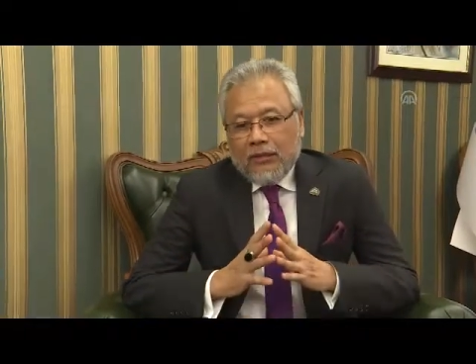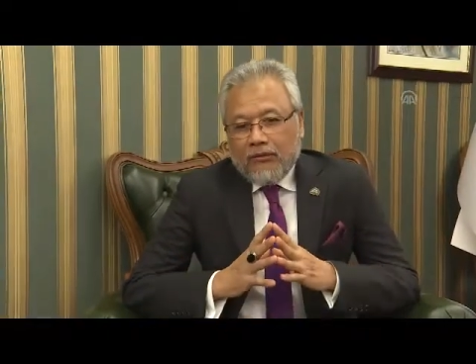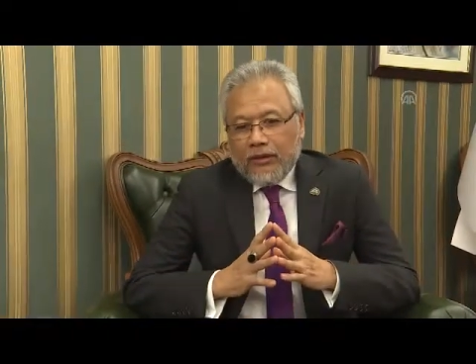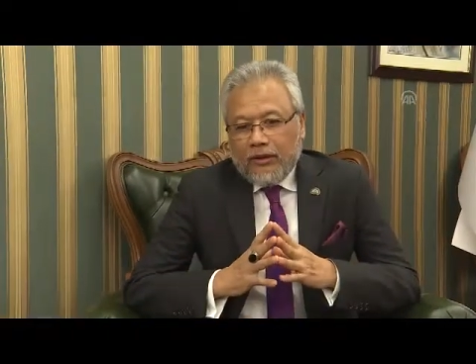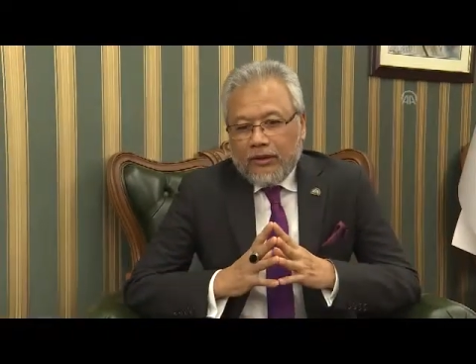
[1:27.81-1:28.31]

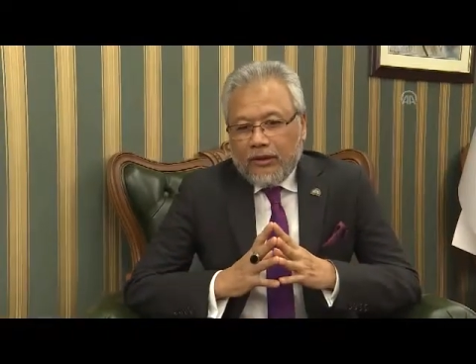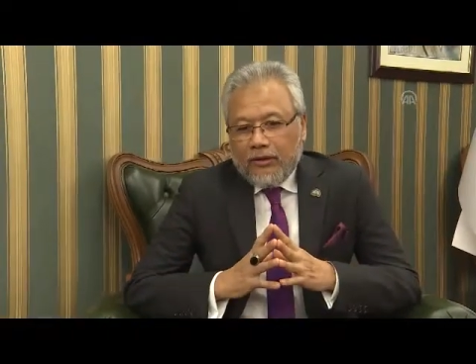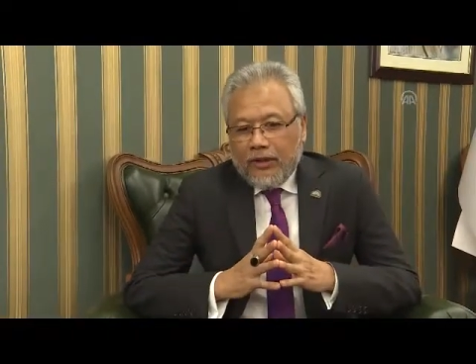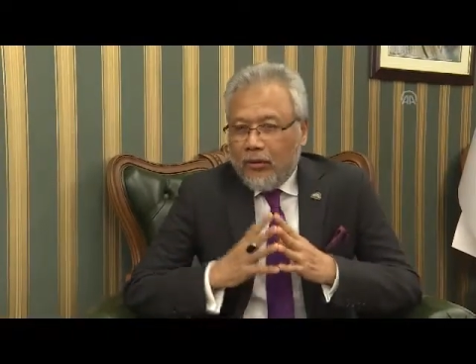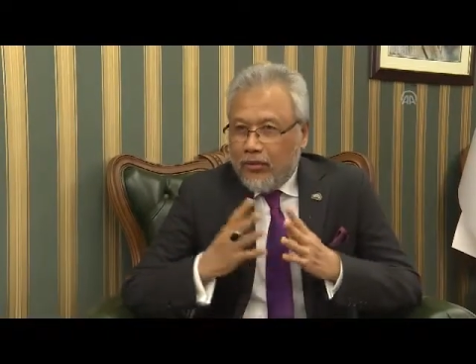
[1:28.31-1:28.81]

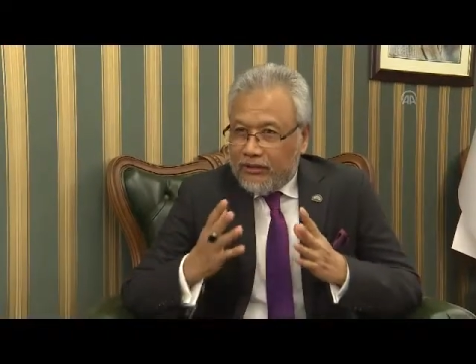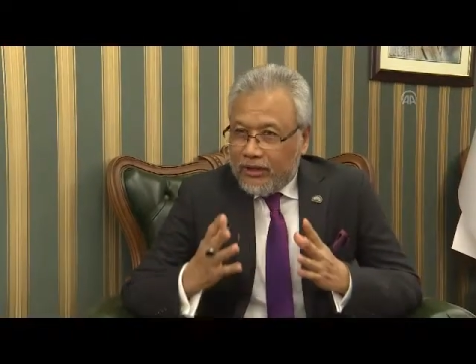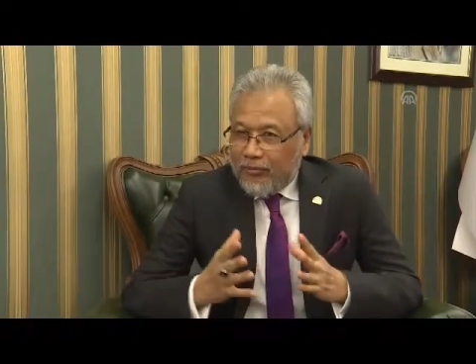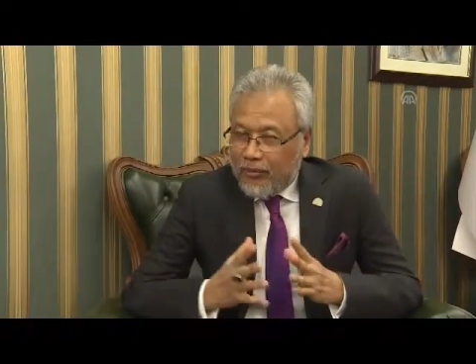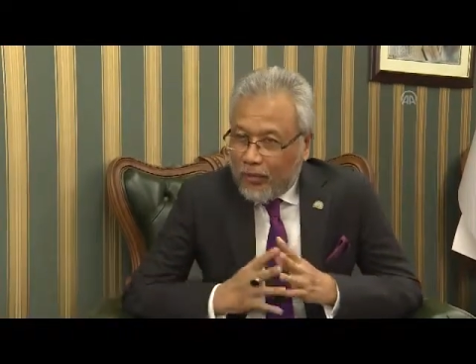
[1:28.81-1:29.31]
We, they will
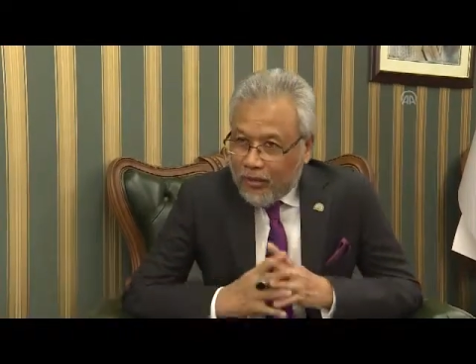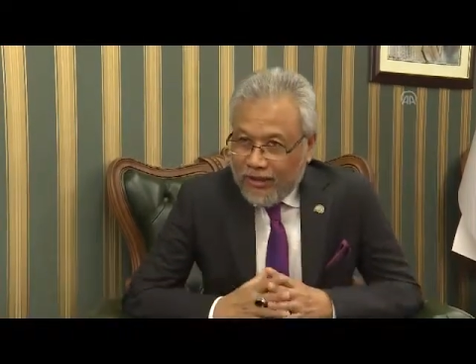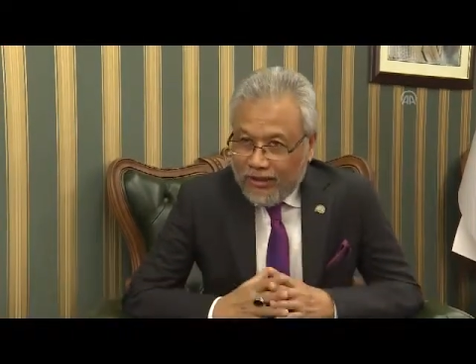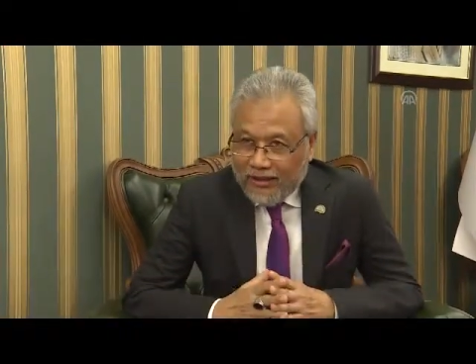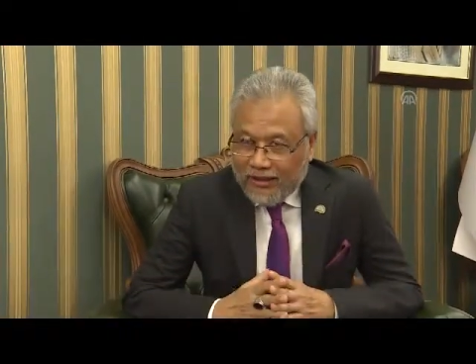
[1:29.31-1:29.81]
start
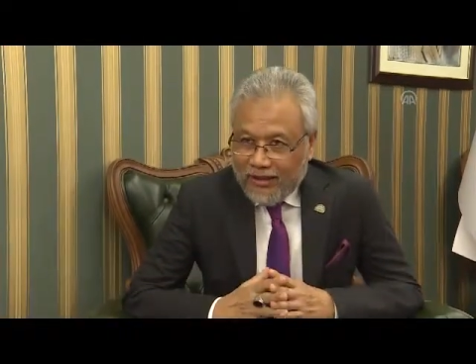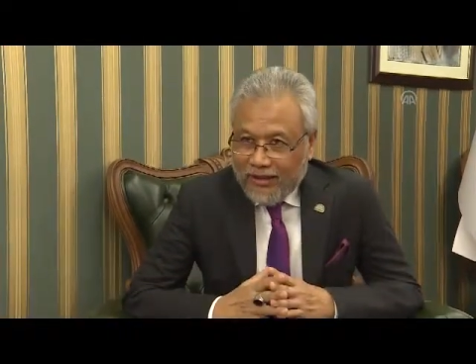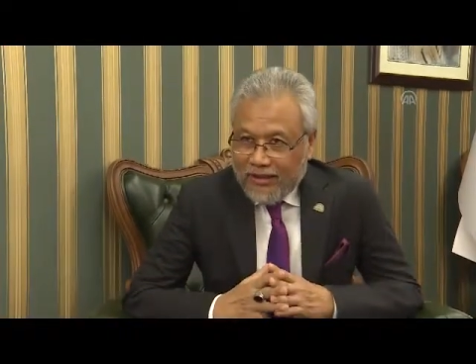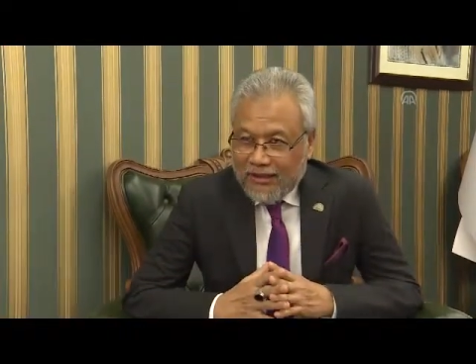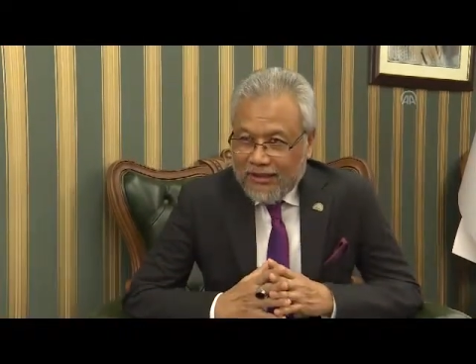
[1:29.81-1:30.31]
promoting
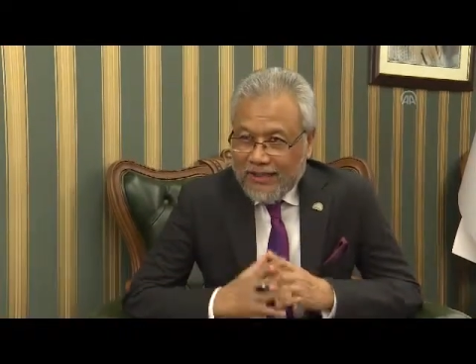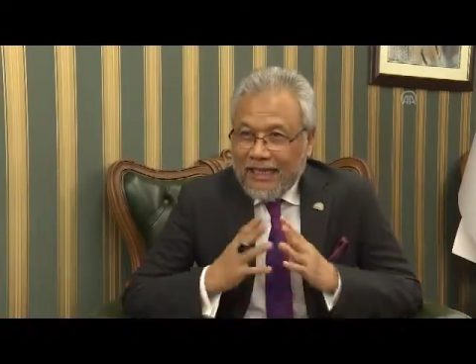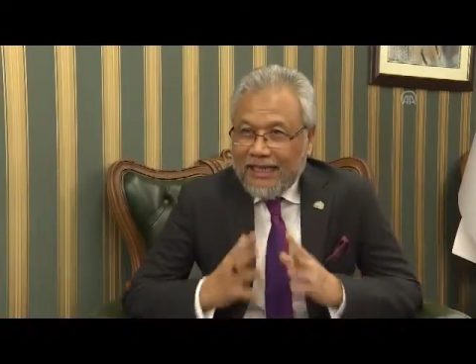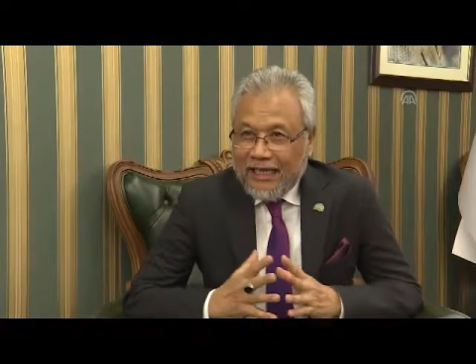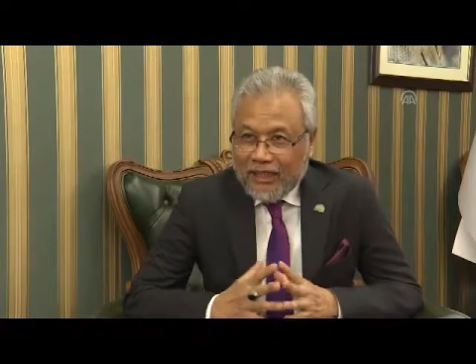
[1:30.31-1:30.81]
uh,
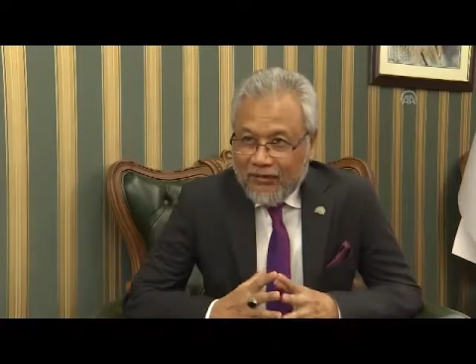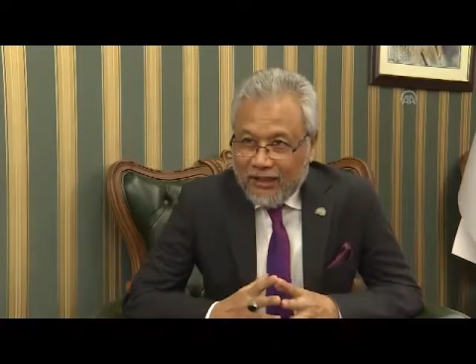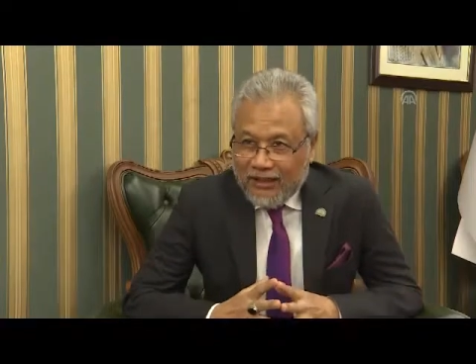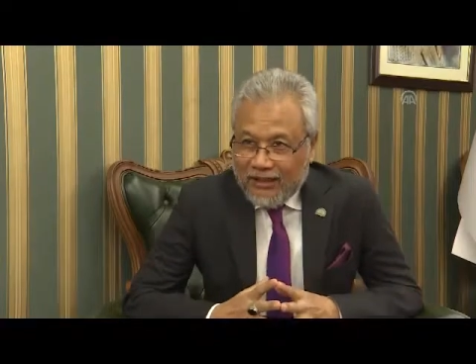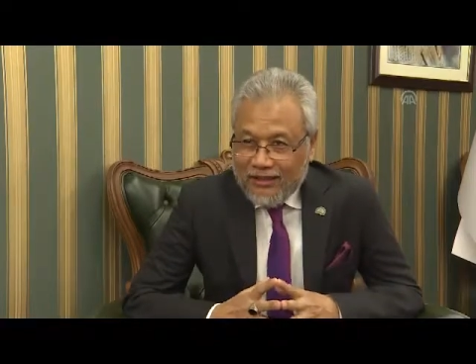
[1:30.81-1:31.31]
D eight
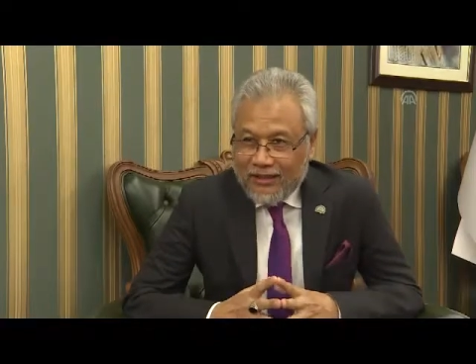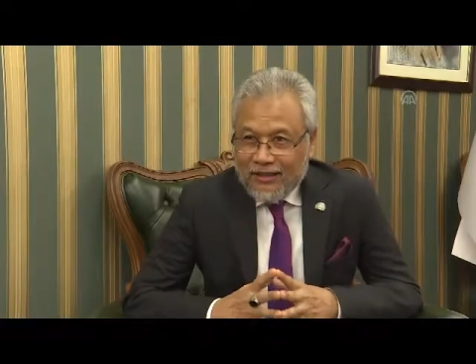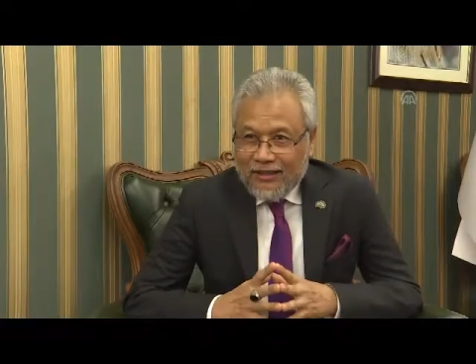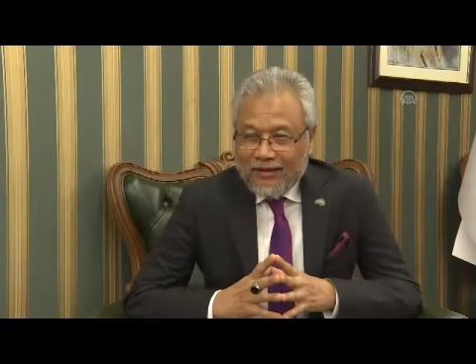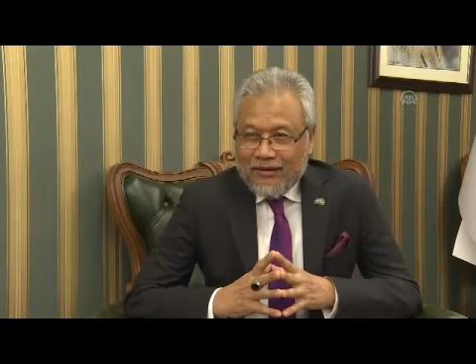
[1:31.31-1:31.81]
activities
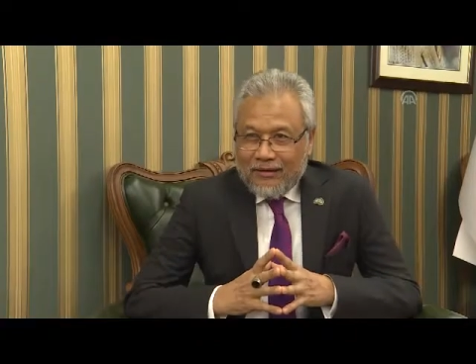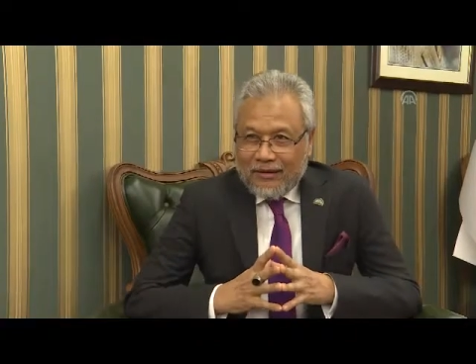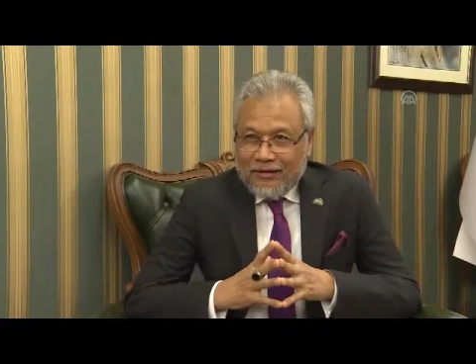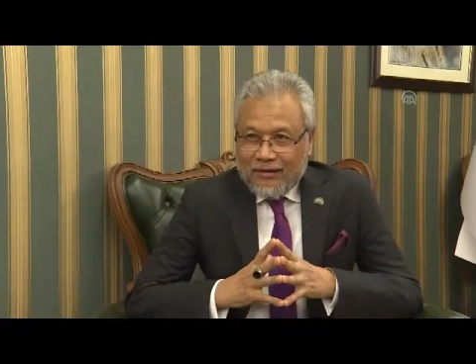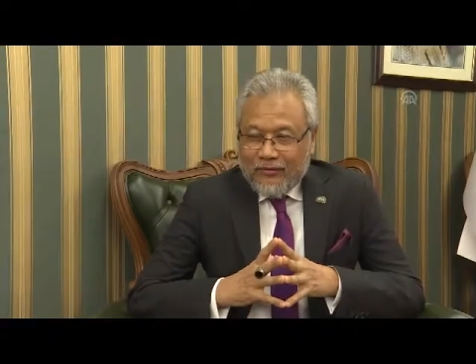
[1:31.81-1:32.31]

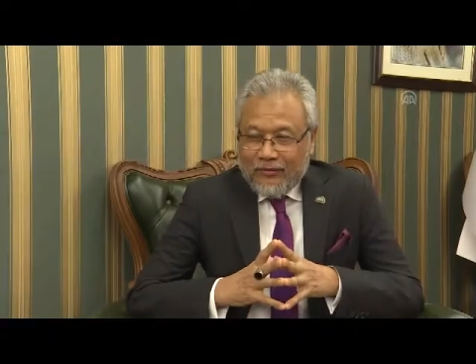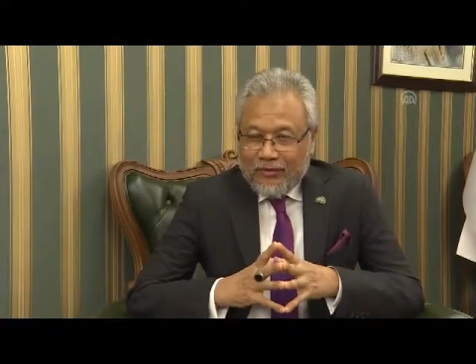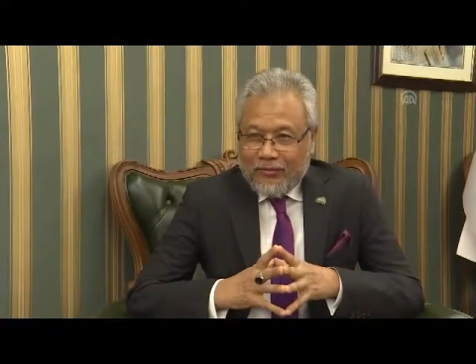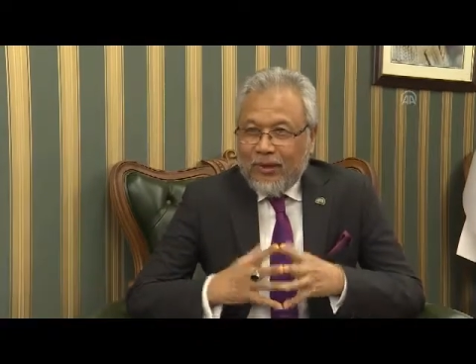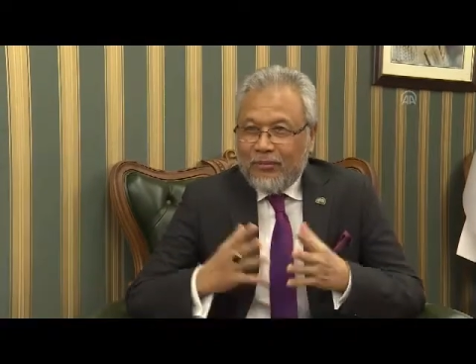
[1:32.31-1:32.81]
uh,
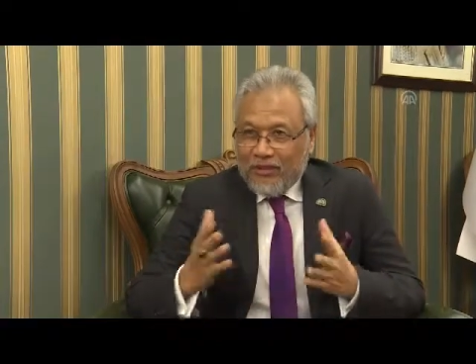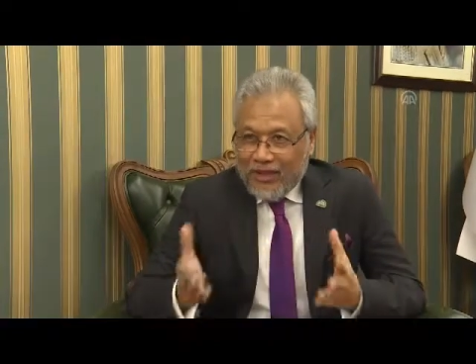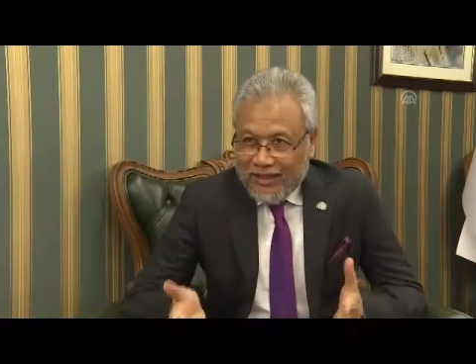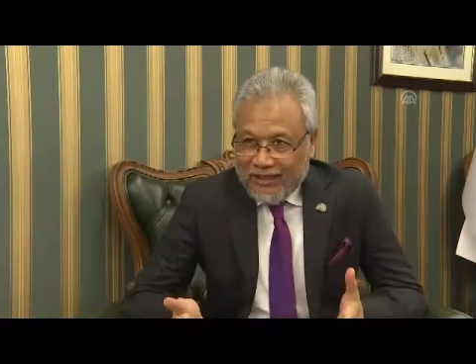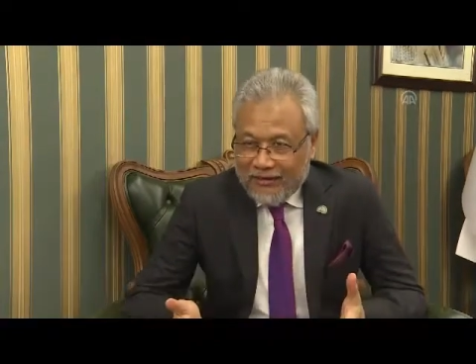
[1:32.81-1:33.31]
to
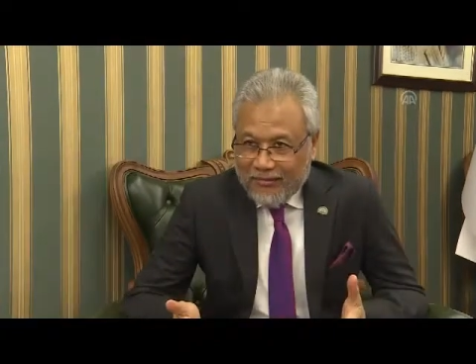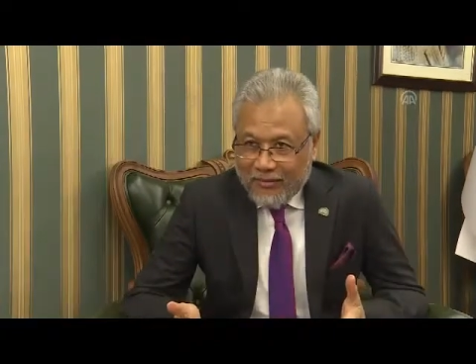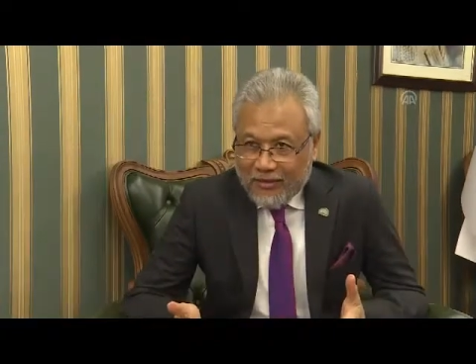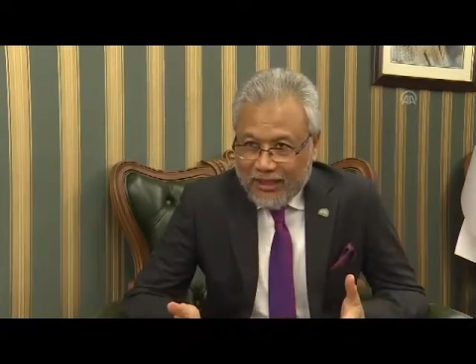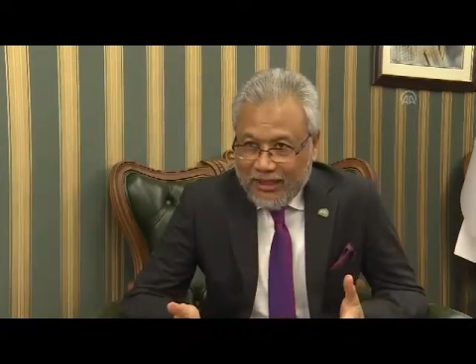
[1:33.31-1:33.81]
publicize
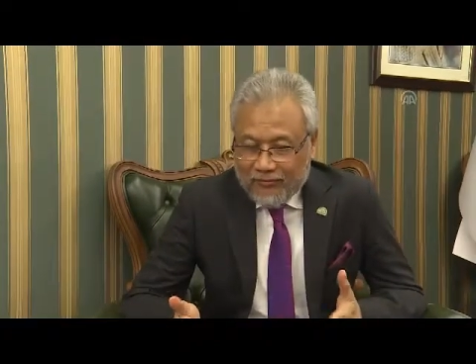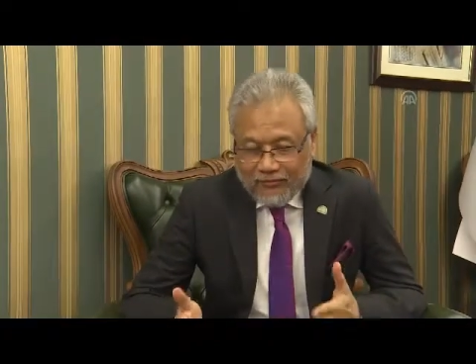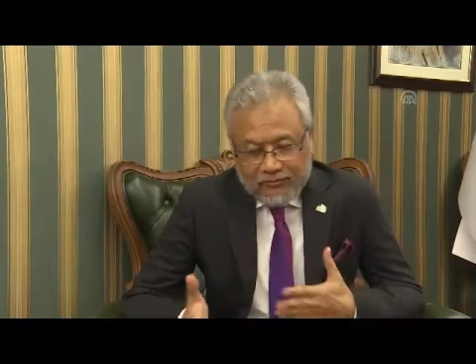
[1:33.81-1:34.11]
member state